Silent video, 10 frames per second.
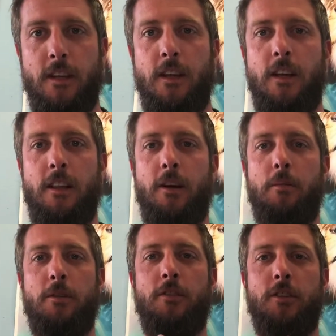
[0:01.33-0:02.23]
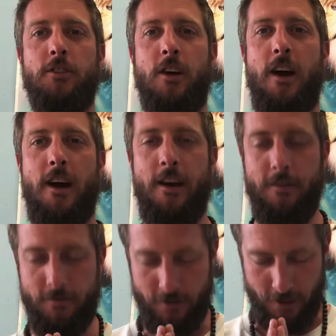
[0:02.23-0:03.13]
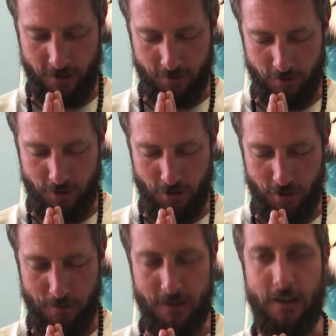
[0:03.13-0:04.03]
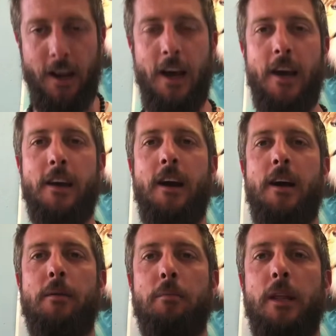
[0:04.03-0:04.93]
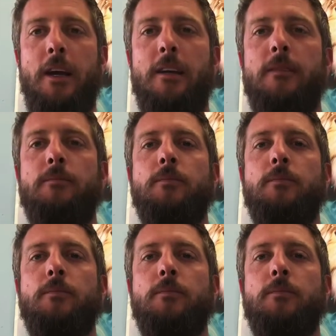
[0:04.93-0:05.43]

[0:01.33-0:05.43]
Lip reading: Hello, beautiful tribe. Thanks for joining me today. I am Blake.